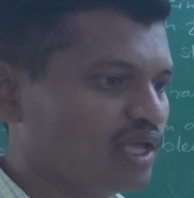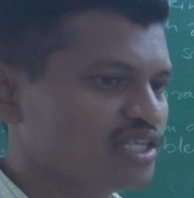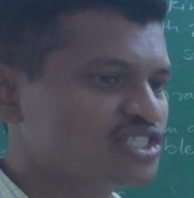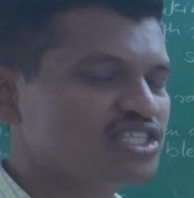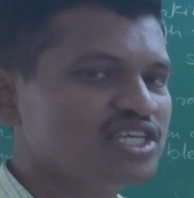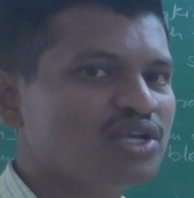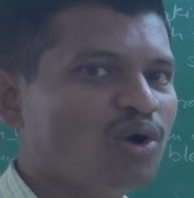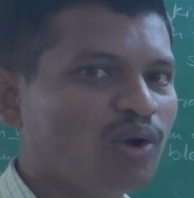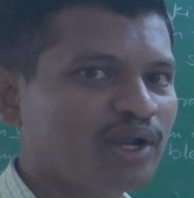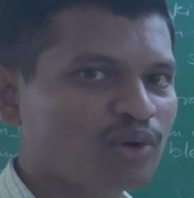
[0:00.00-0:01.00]
a stick
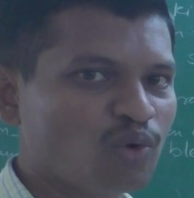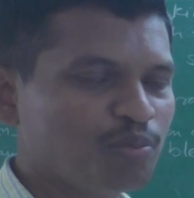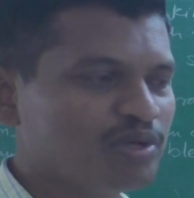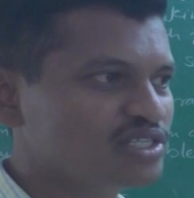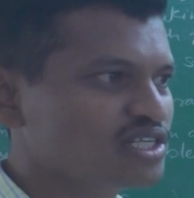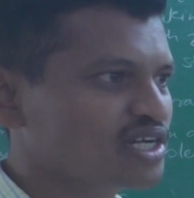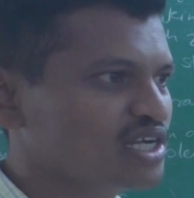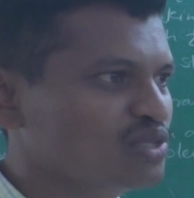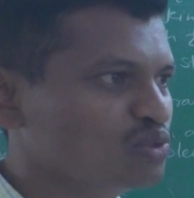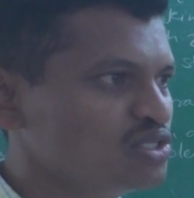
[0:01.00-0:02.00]
or a rope is
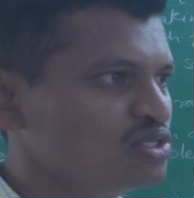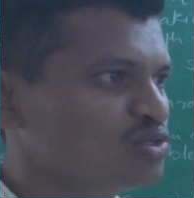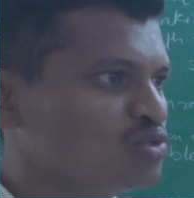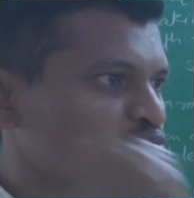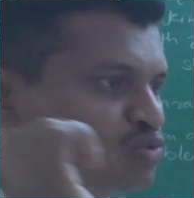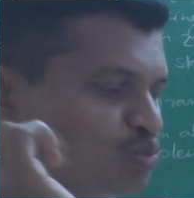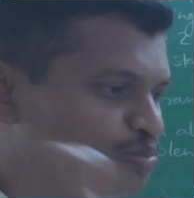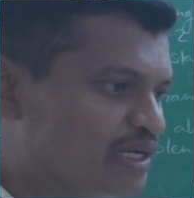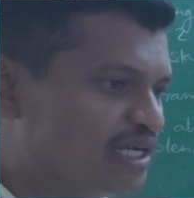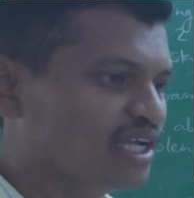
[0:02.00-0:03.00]
generally used to
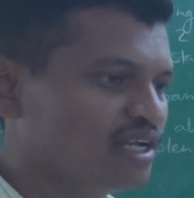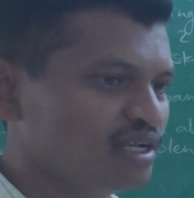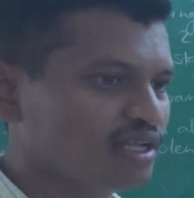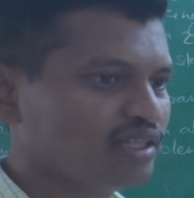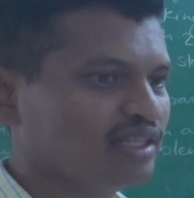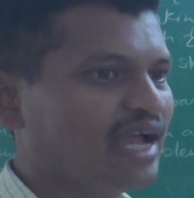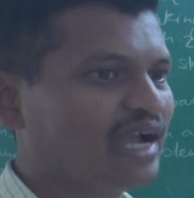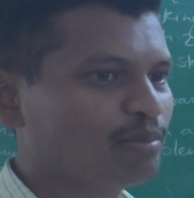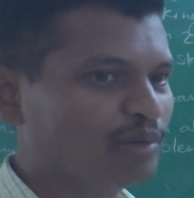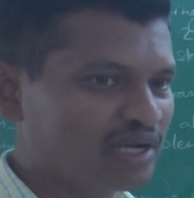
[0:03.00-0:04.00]
beaten
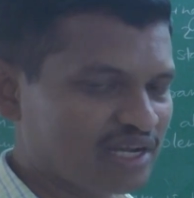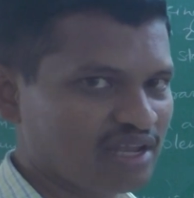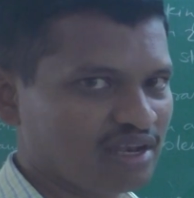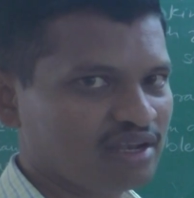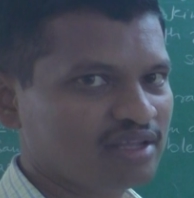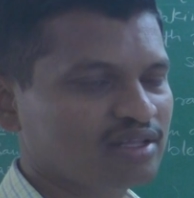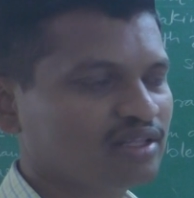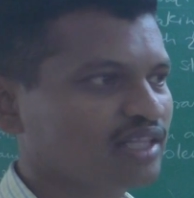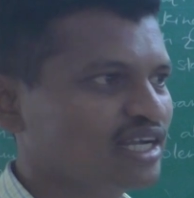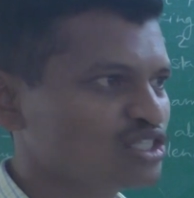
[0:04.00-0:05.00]
that
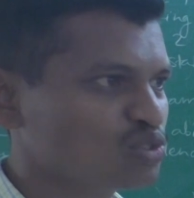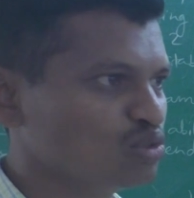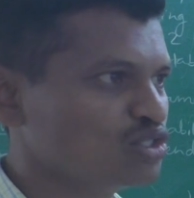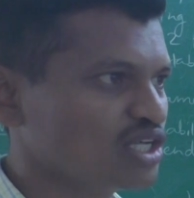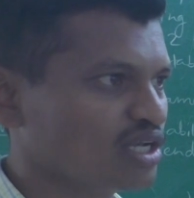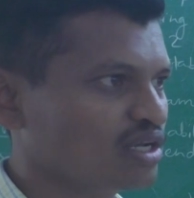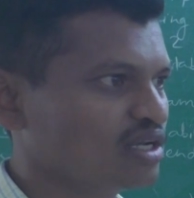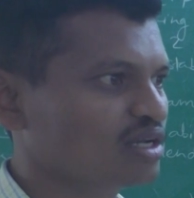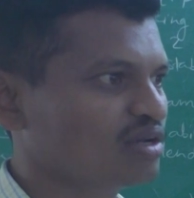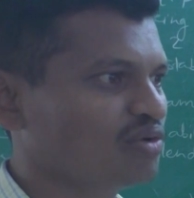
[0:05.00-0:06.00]
material, that solution.
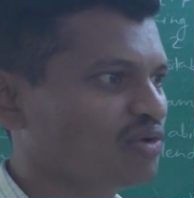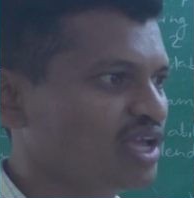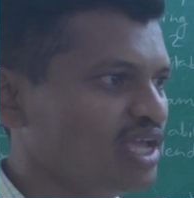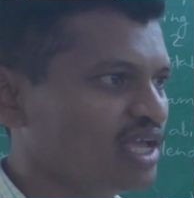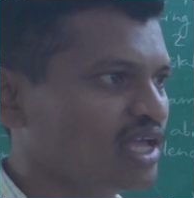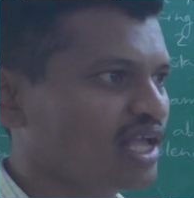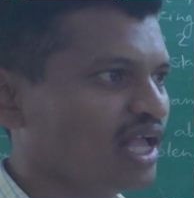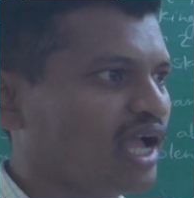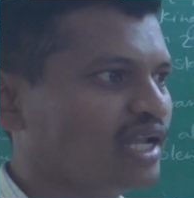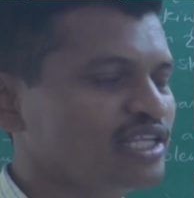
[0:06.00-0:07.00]
Okay,
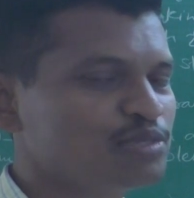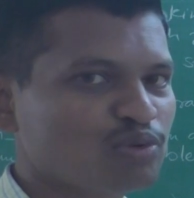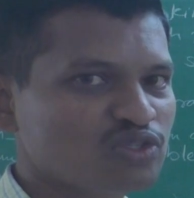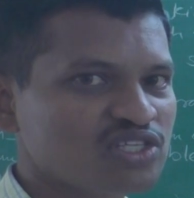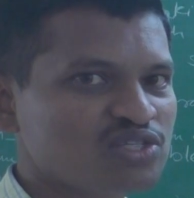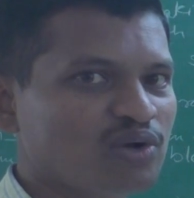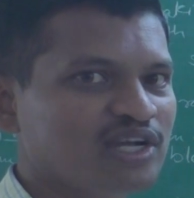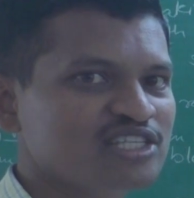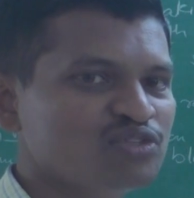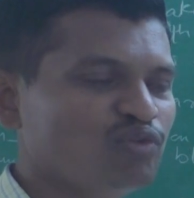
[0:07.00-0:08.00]
and this process is
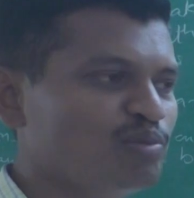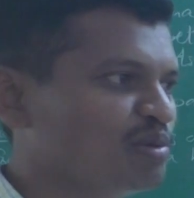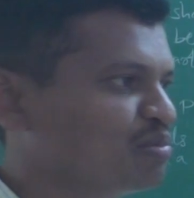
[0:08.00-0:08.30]
called as whipping